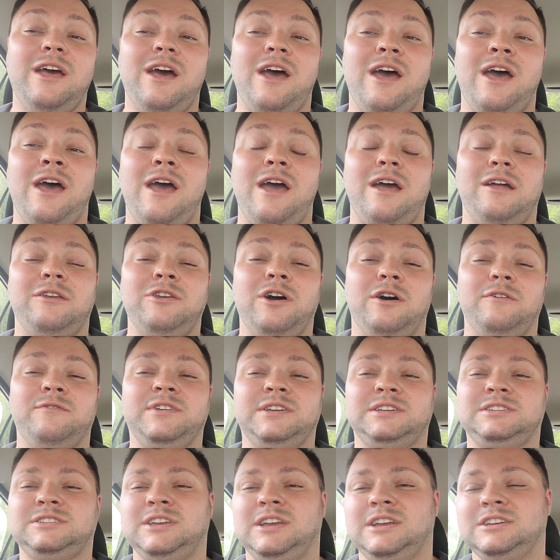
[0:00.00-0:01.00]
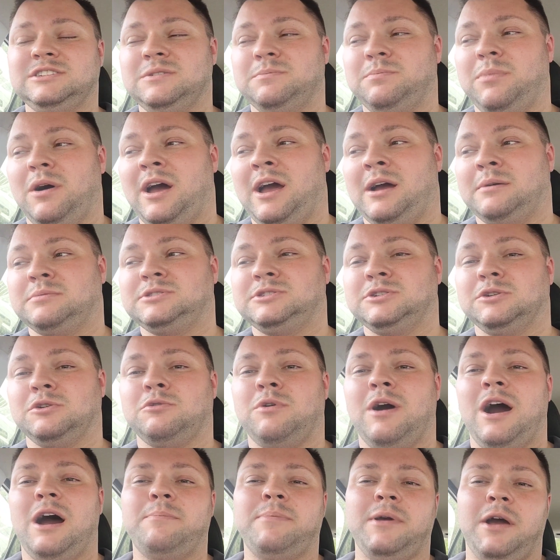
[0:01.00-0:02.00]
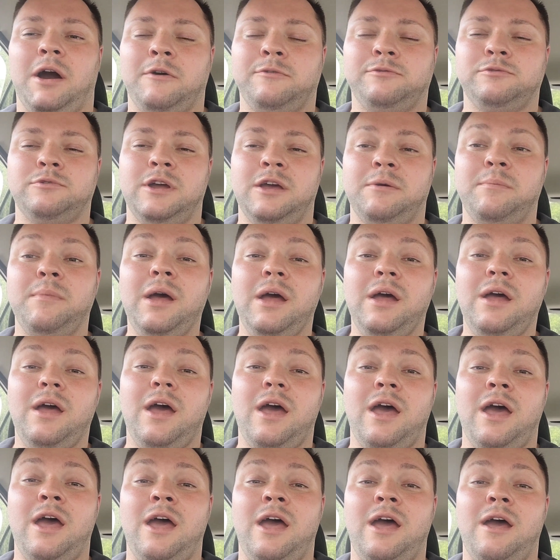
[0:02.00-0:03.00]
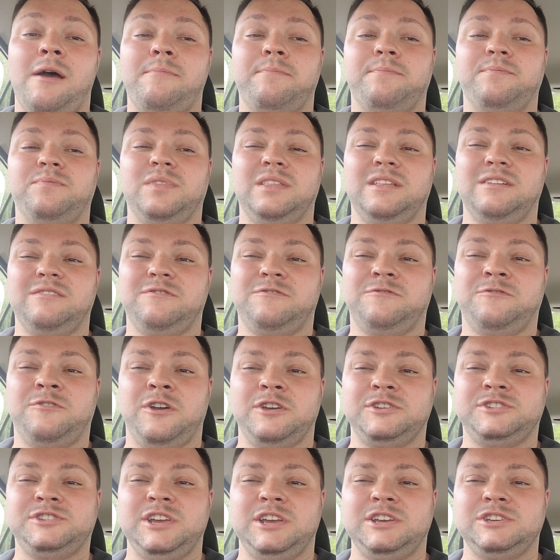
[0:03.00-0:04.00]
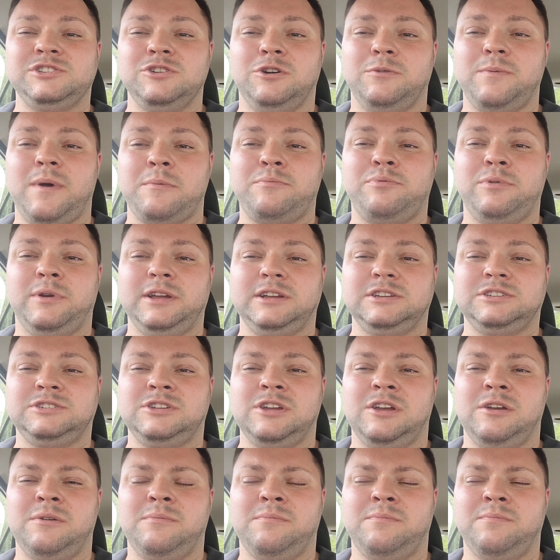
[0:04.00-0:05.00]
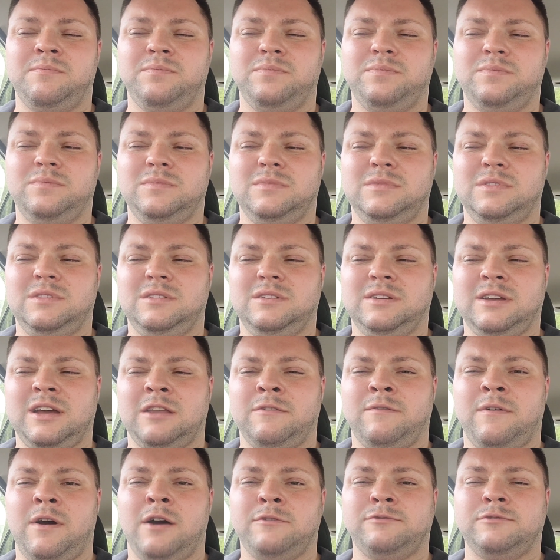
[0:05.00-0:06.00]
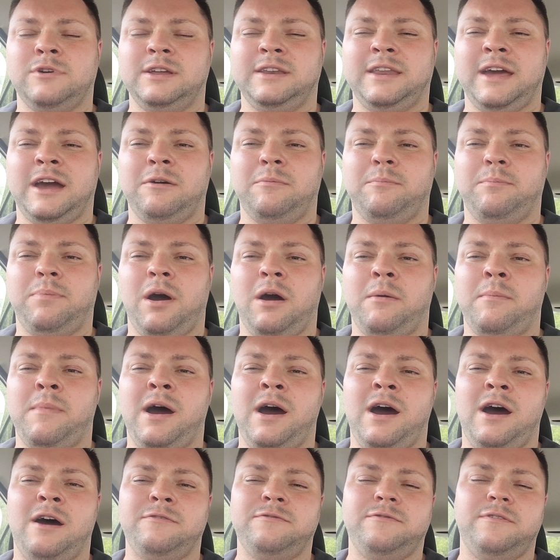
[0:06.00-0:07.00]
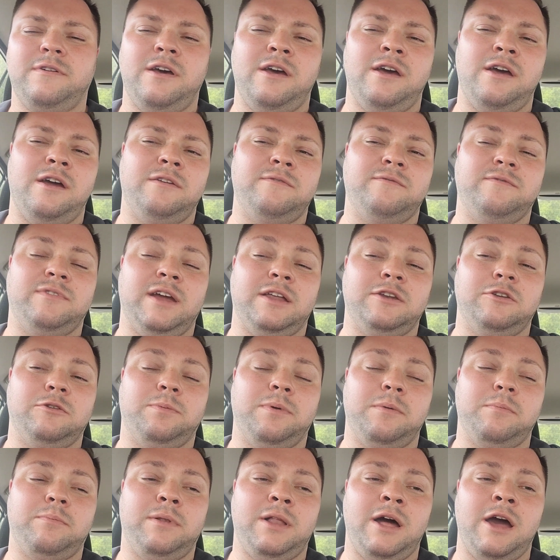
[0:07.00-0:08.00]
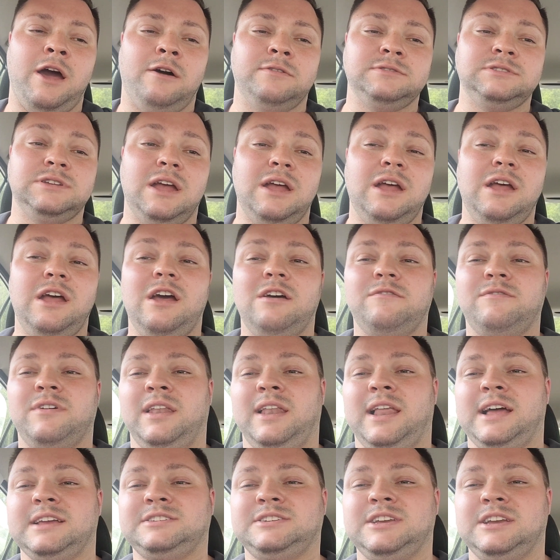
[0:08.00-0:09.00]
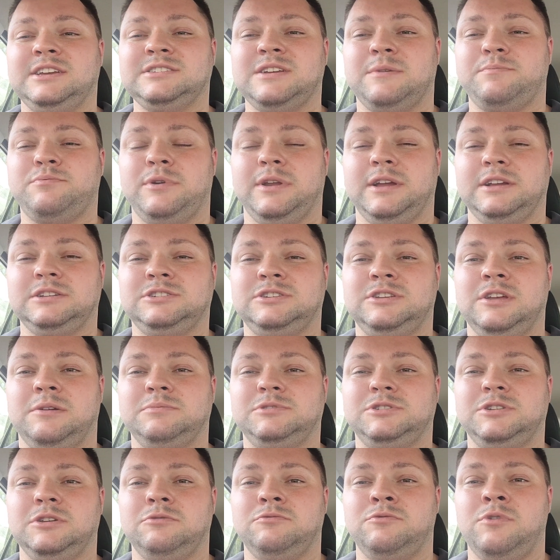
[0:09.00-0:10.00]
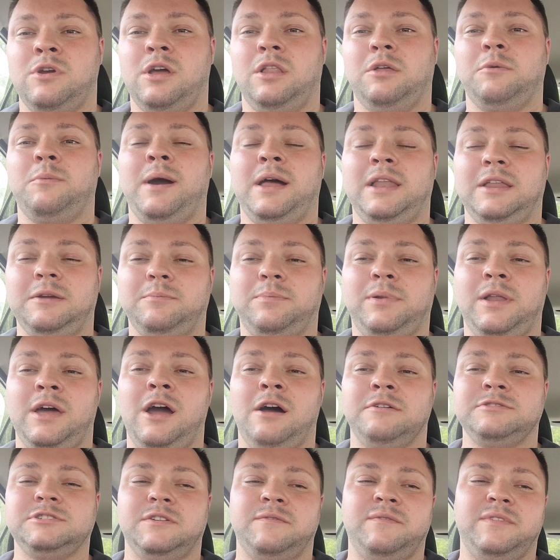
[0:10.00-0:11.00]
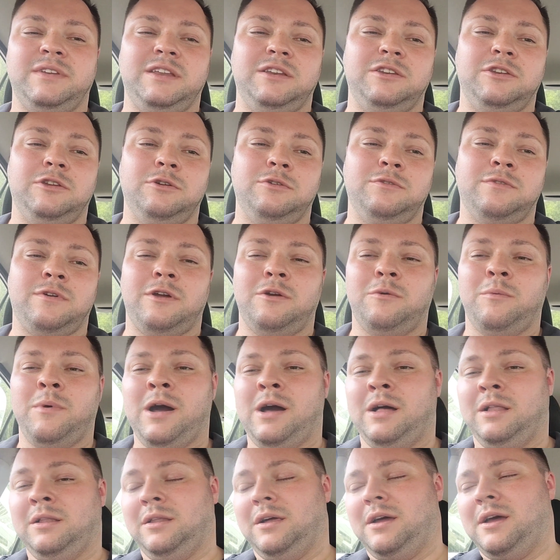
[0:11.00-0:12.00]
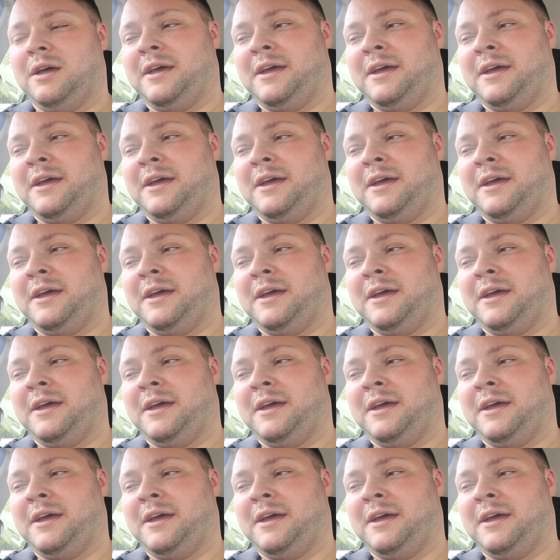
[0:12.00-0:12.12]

Not this season, but I am still quite a bit off with them. First season up, I predicted them kind of halfway down bottom half, and they end up in playoffs. Then last season I predicted them to do really well in playoffs, and they didn't do very well.